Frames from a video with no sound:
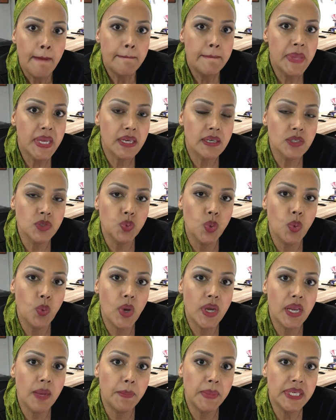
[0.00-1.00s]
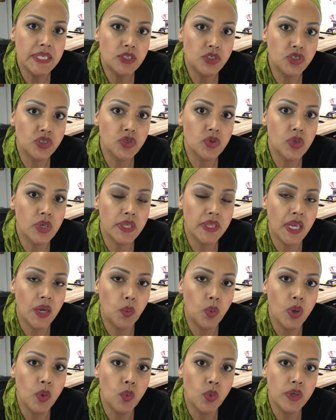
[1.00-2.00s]
because we want to make sure that
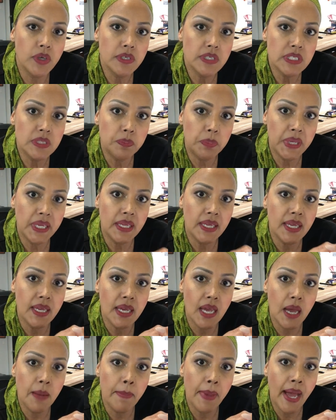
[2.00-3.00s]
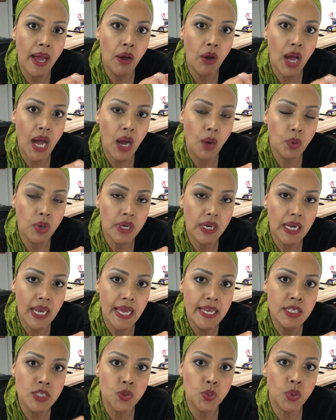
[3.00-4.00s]
when we're speaking about our
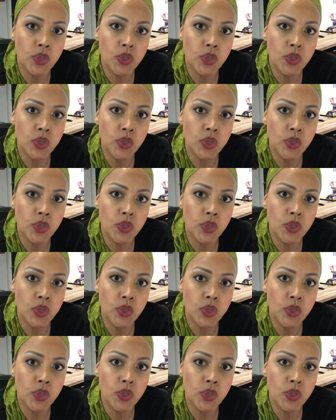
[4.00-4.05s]
clients,